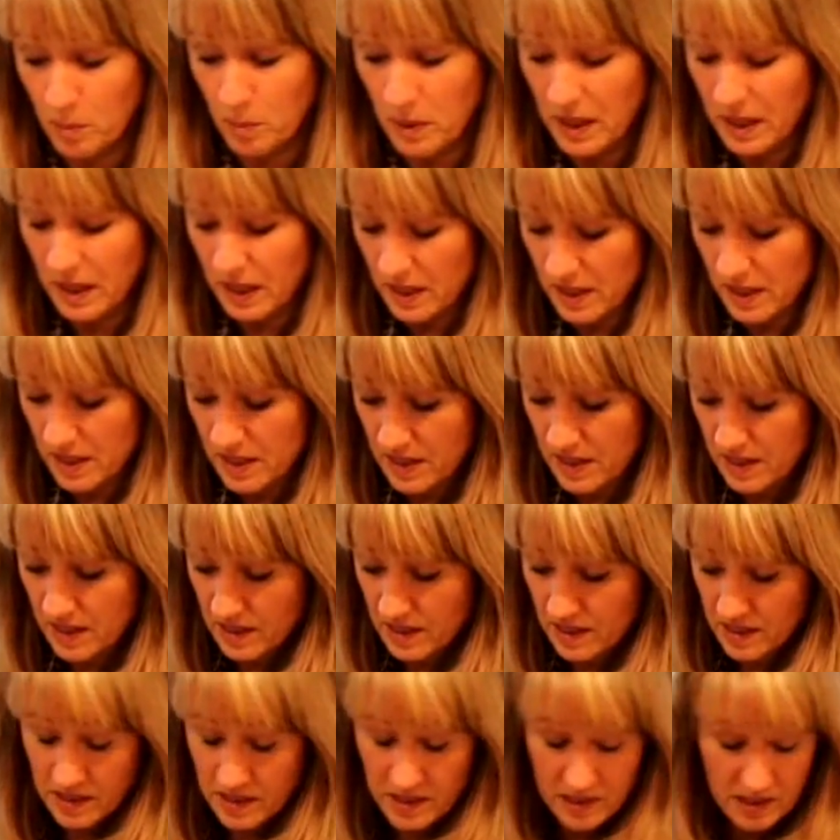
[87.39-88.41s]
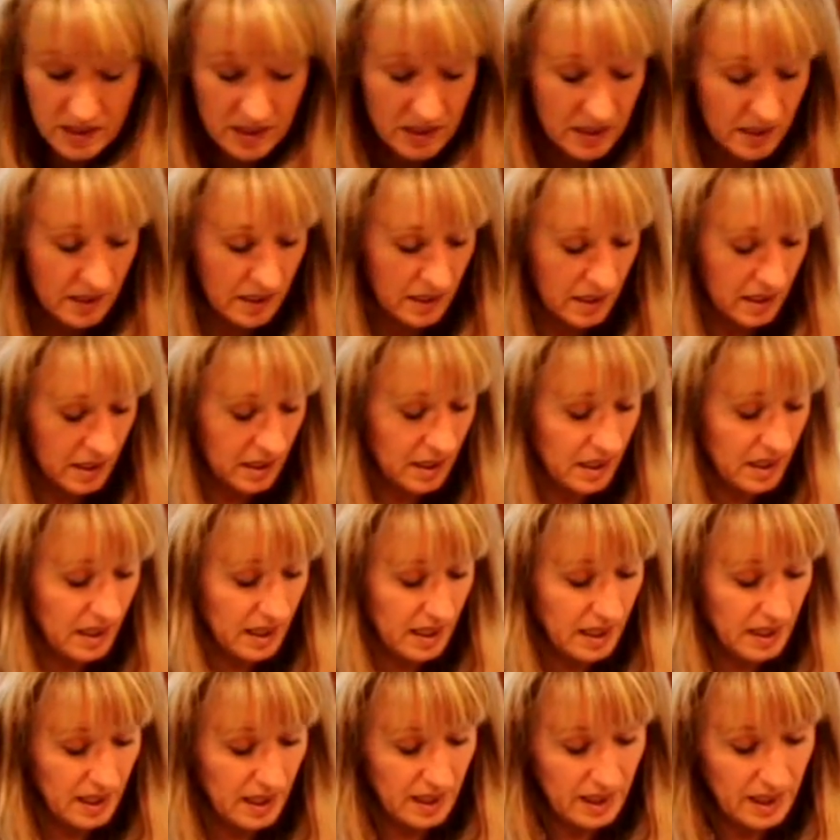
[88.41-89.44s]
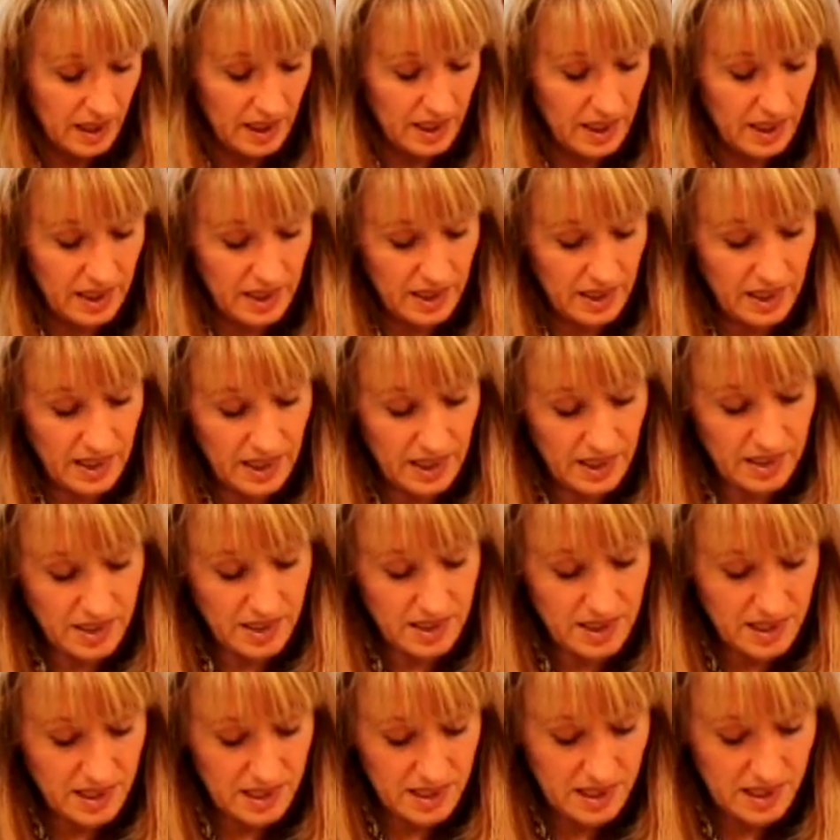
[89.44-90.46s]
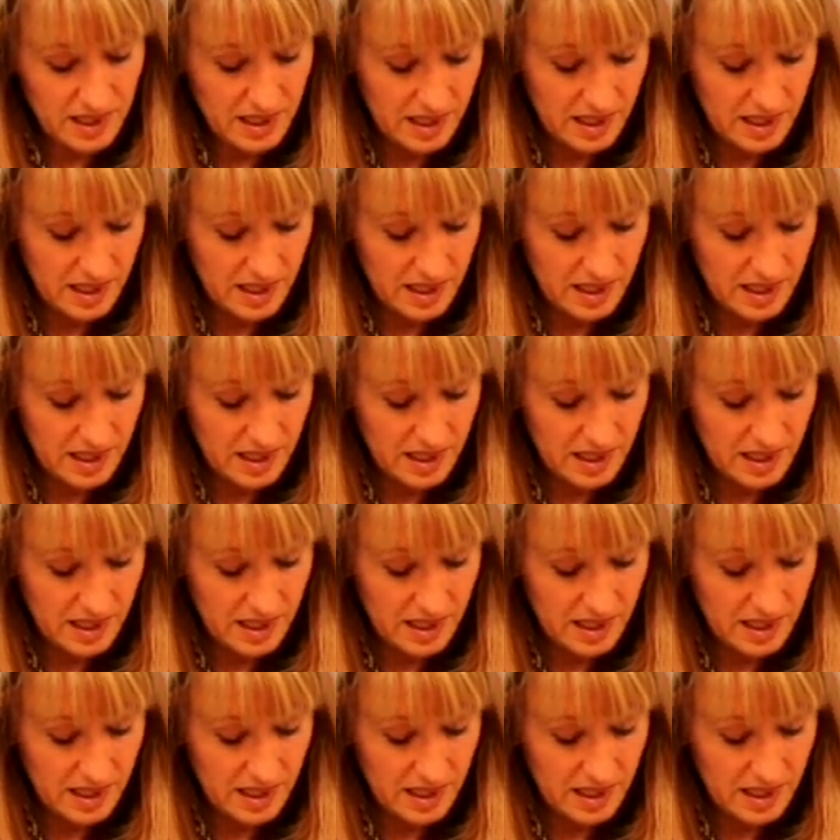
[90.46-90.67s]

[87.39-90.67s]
minutes in this.